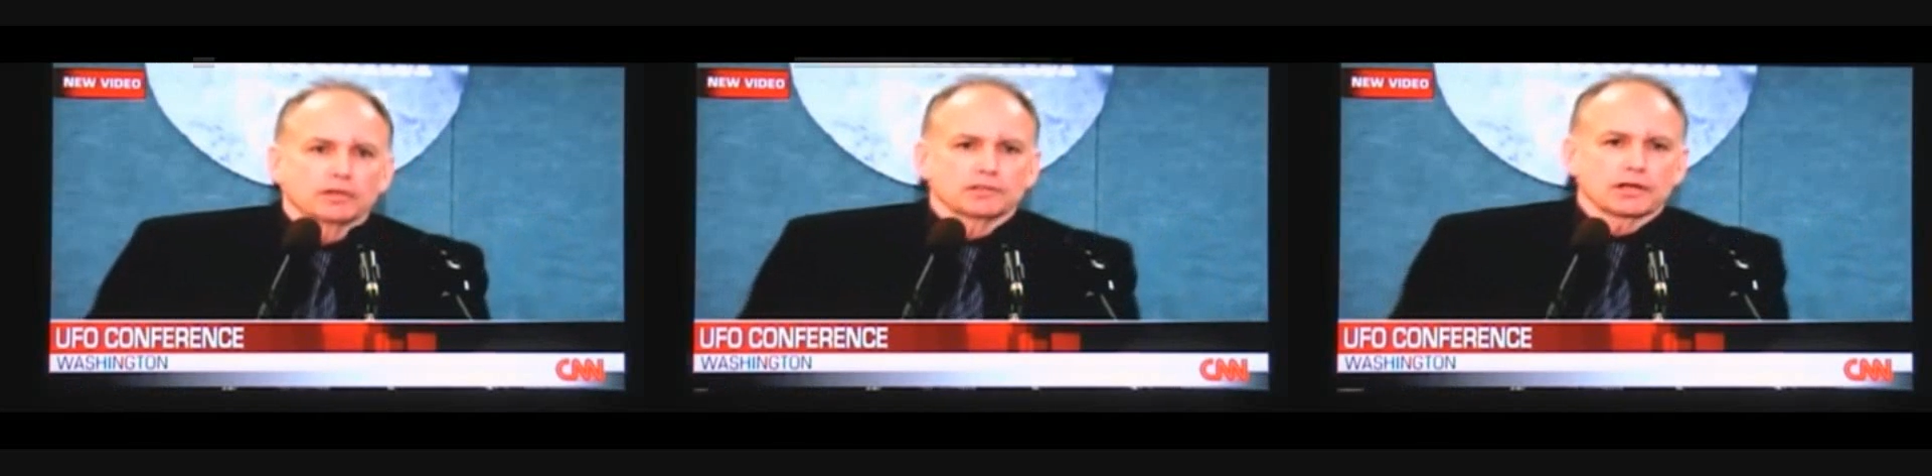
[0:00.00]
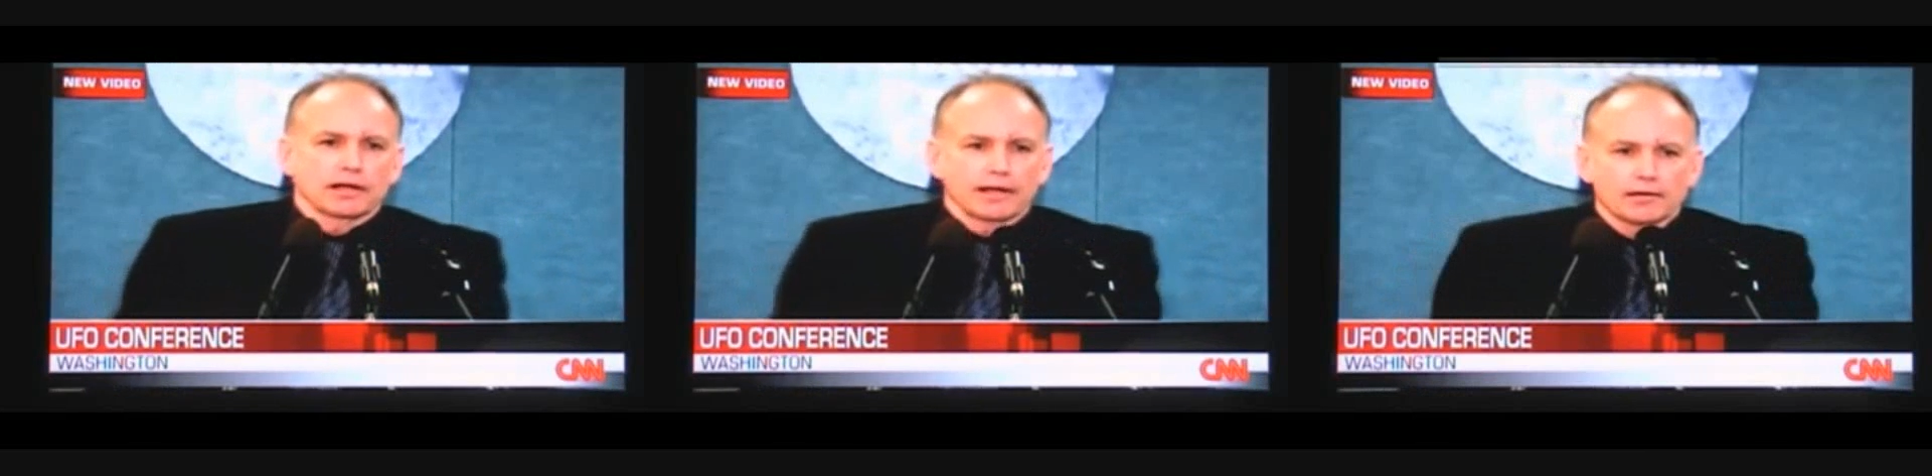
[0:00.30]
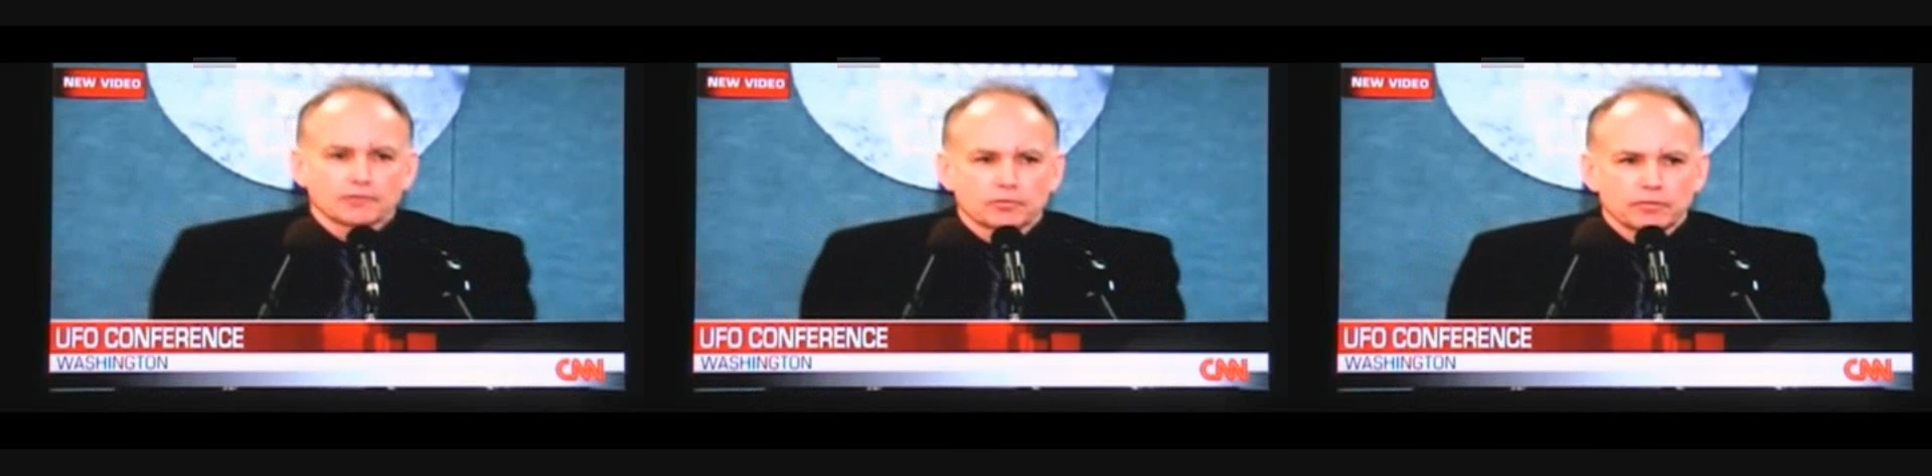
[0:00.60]
because I
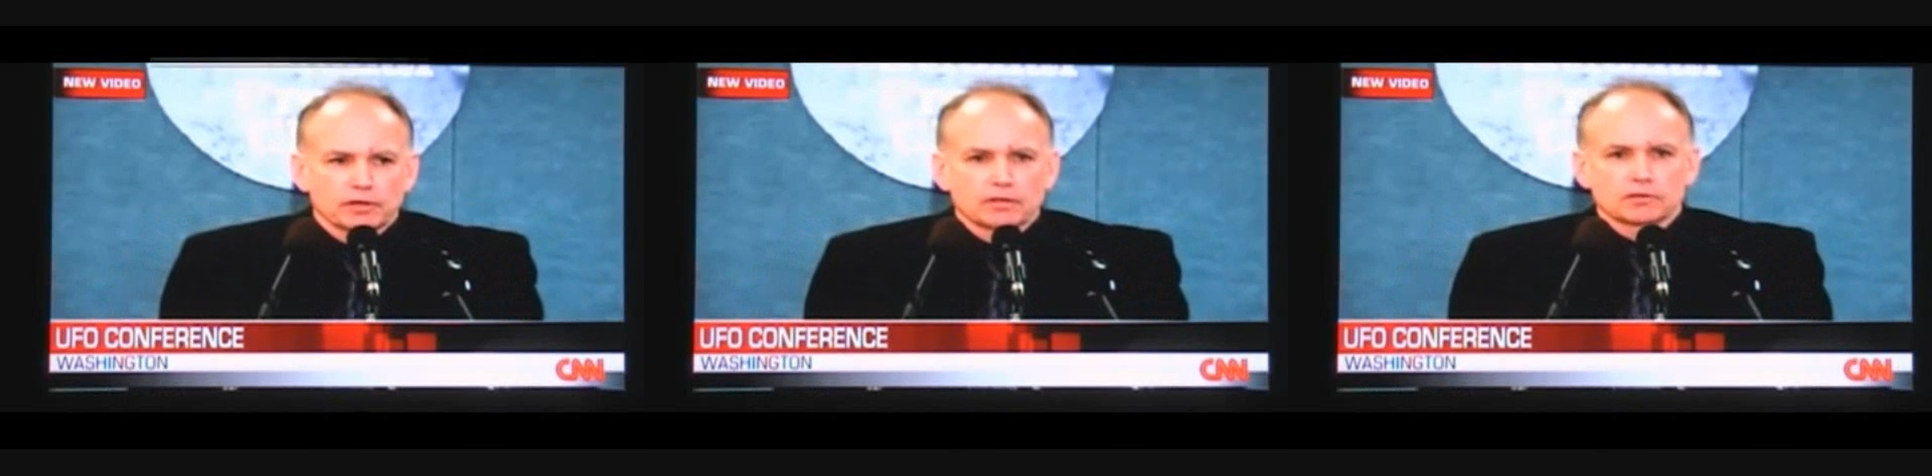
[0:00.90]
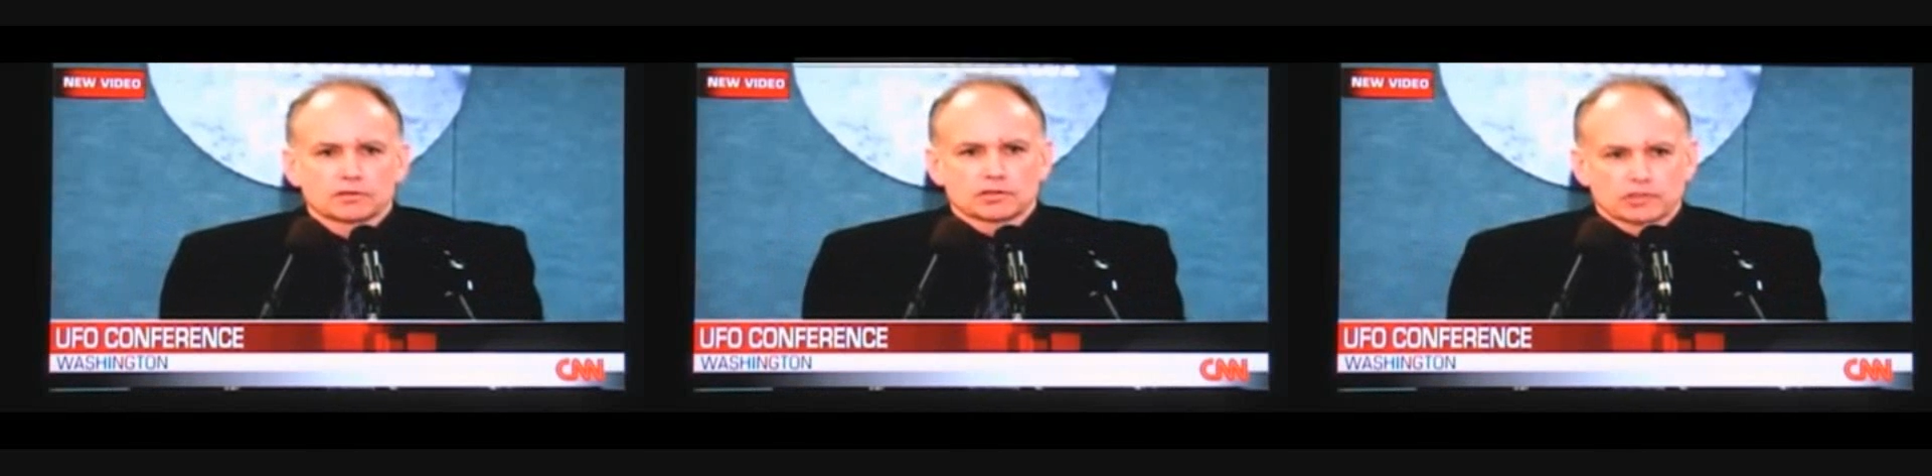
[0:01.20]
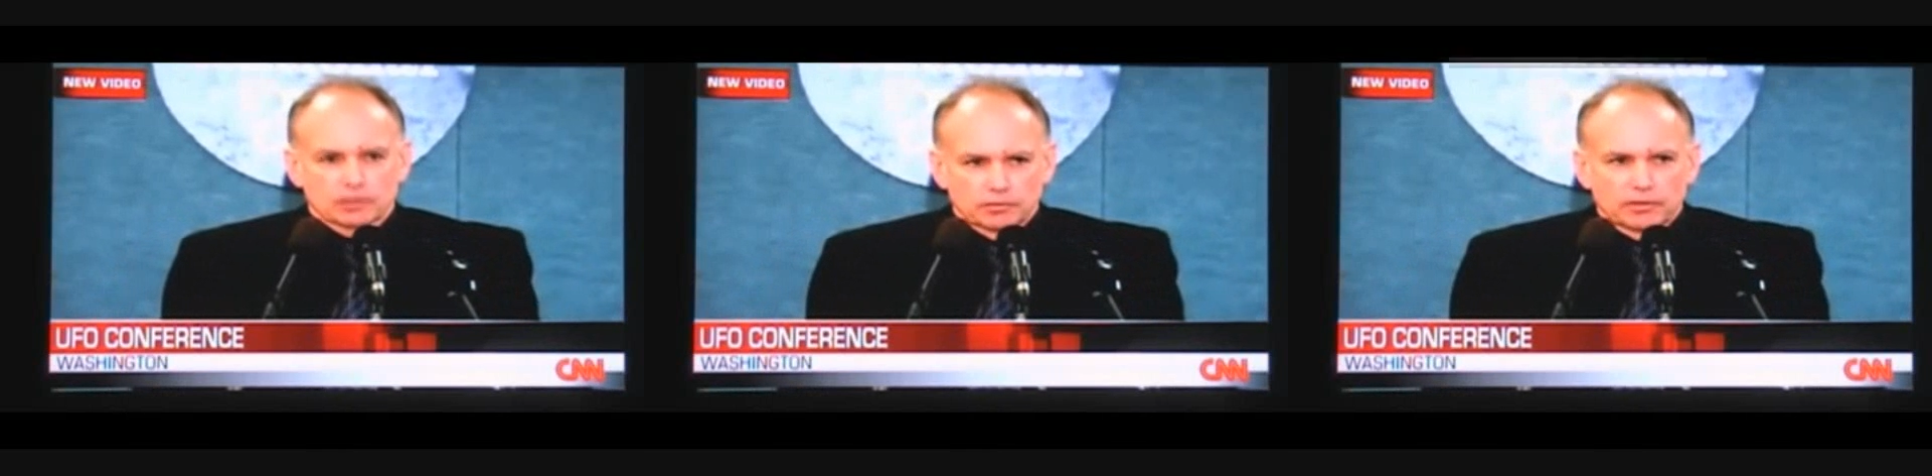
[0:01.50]
have to admit this
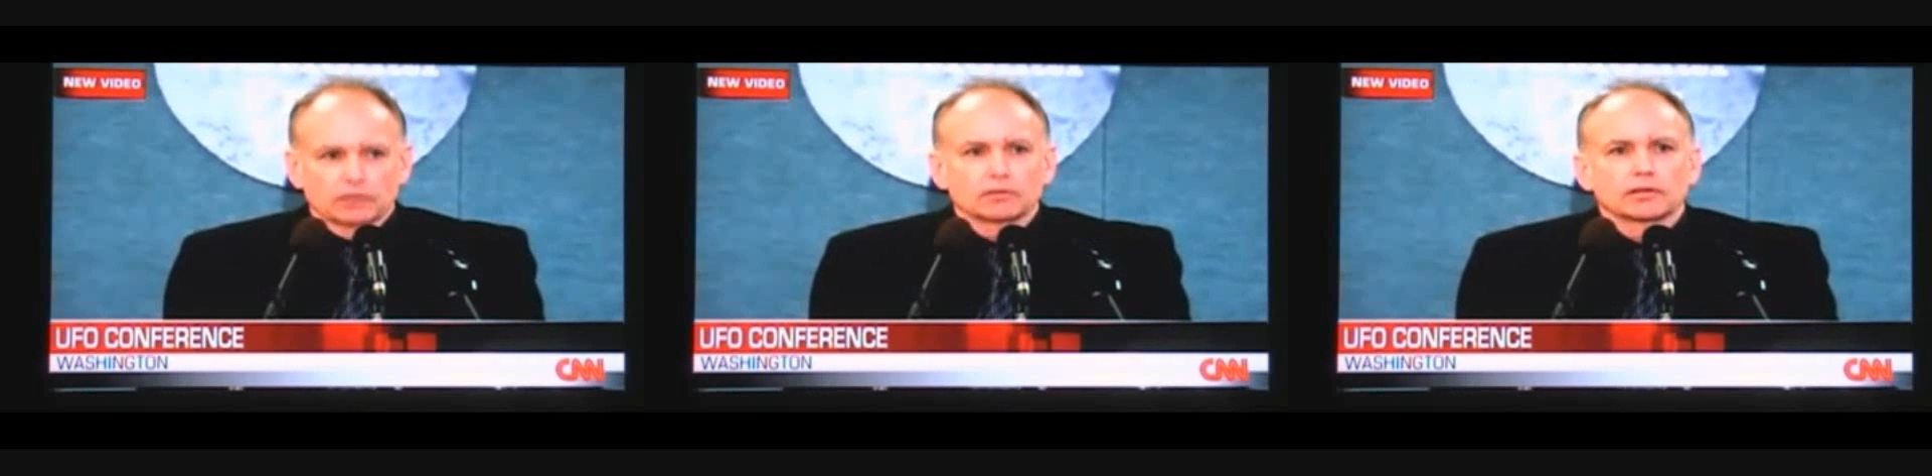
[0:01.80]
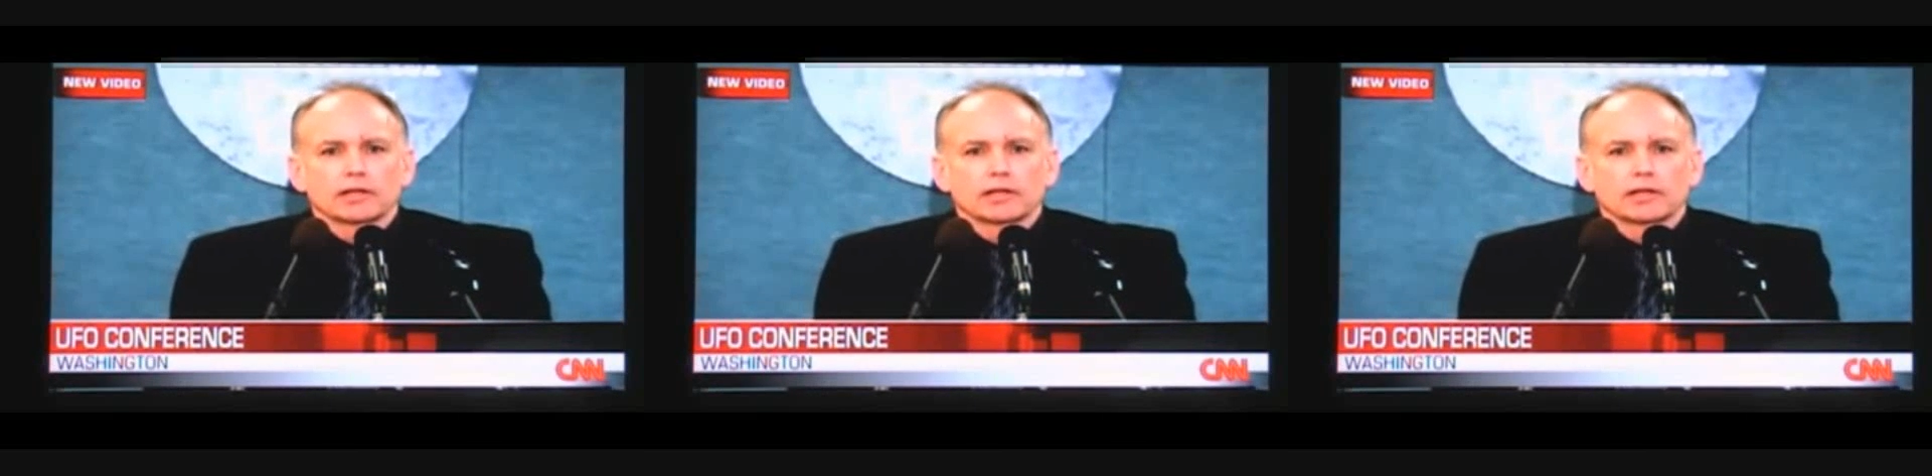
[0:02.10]
gentleman